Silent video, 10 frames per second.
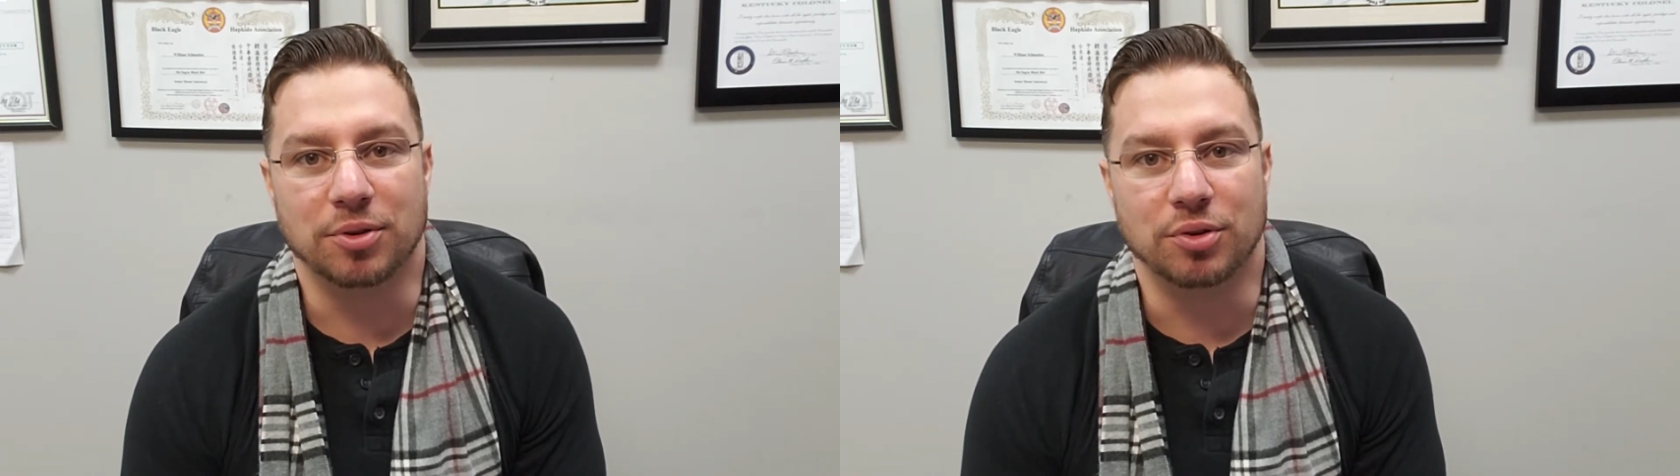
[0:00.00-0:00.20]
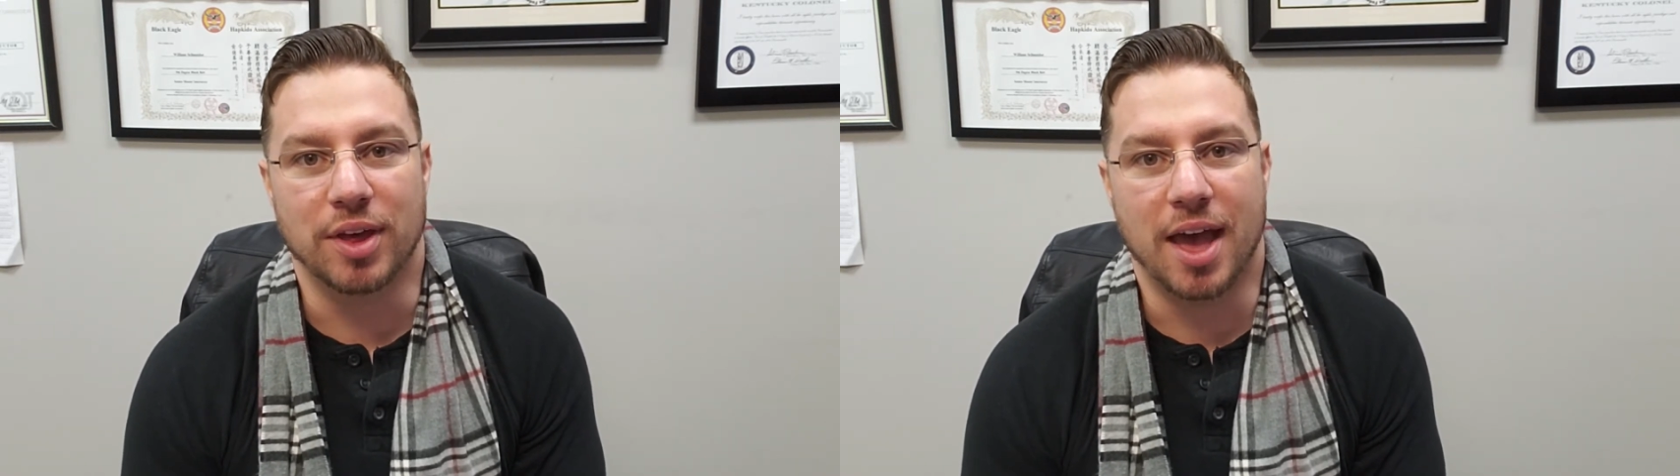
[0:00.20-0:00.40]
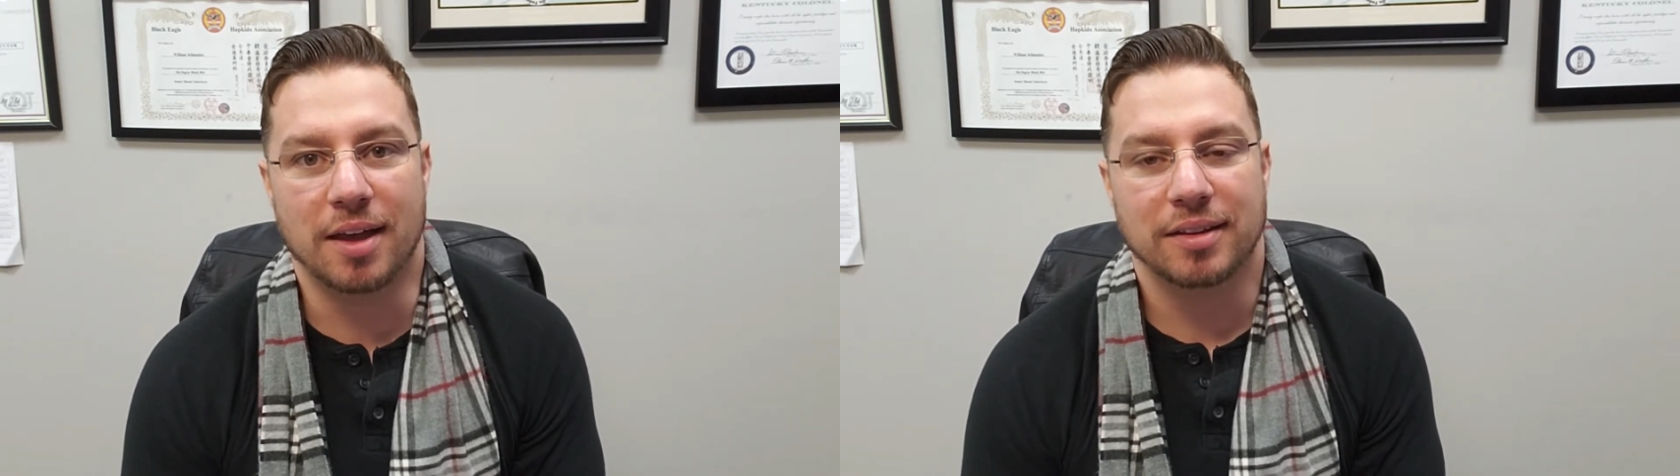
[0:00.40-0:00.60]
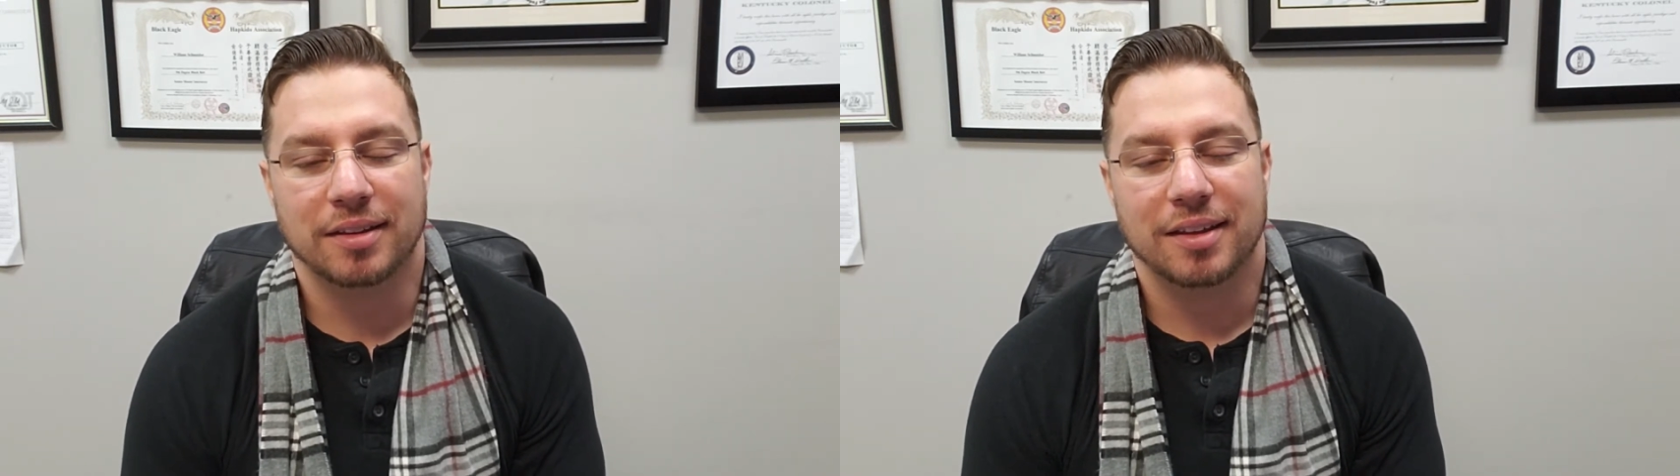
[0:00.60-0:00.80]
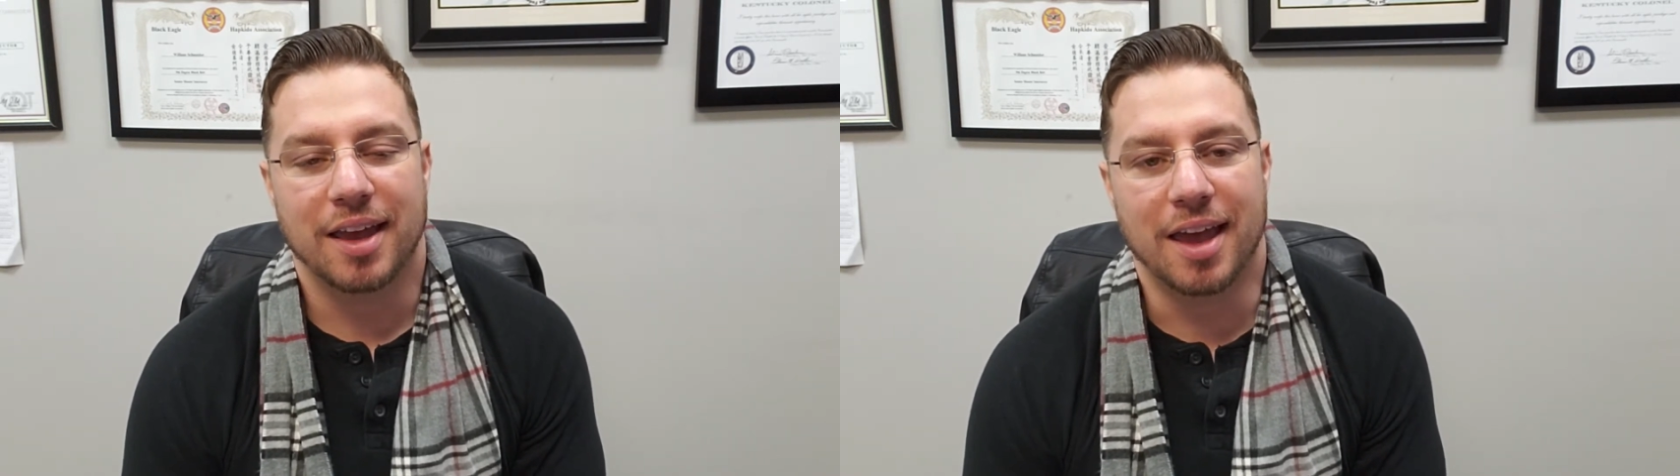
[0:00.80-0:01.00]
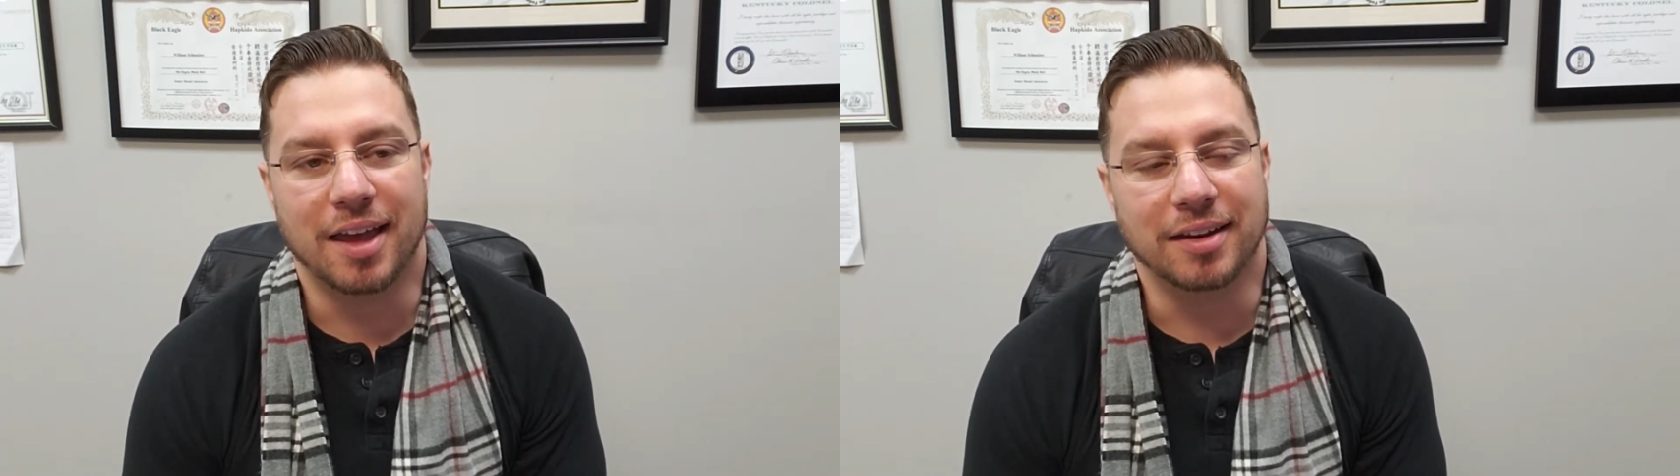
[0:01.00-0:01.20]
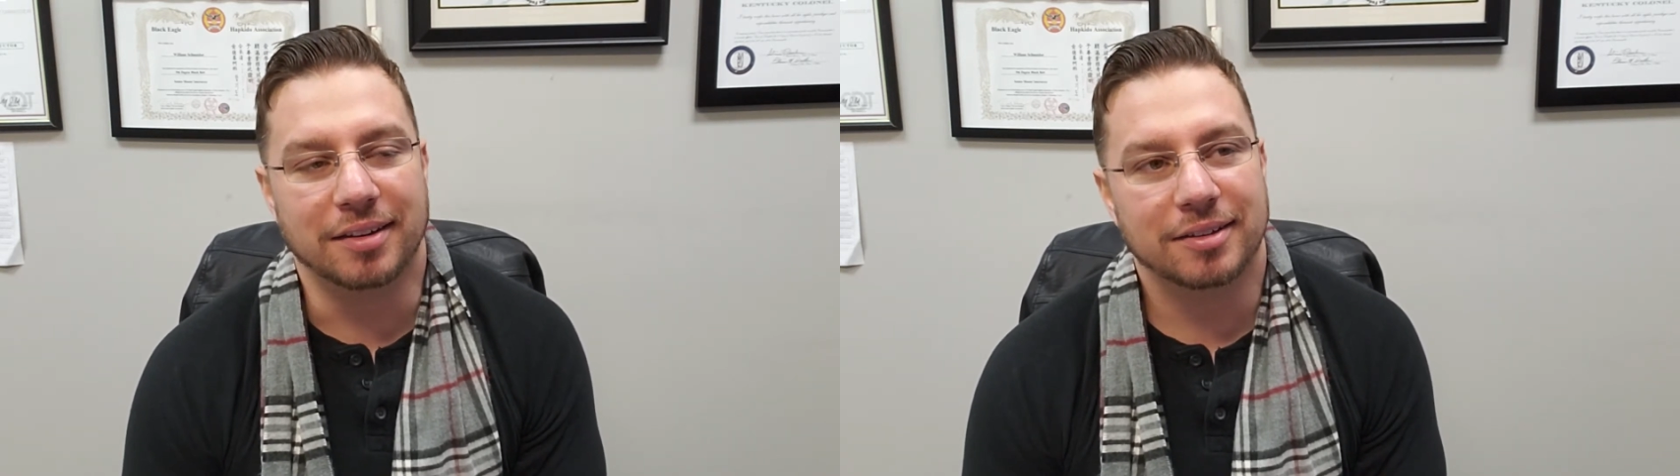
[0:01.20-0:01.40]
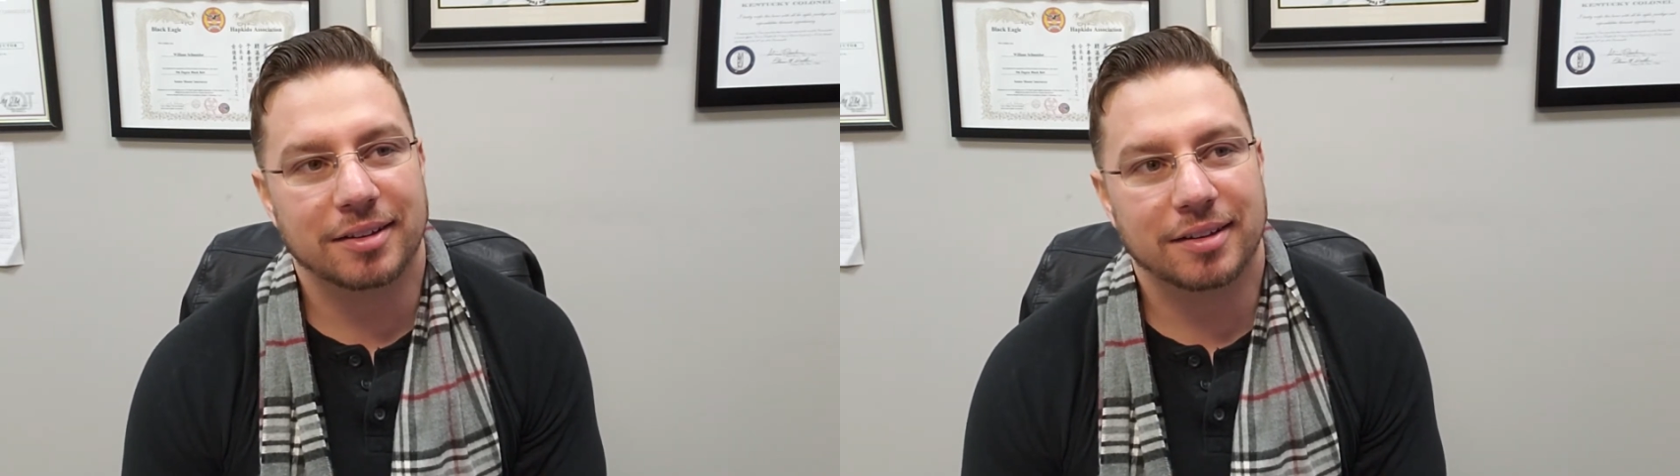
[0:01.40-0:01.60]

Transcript: do that, and,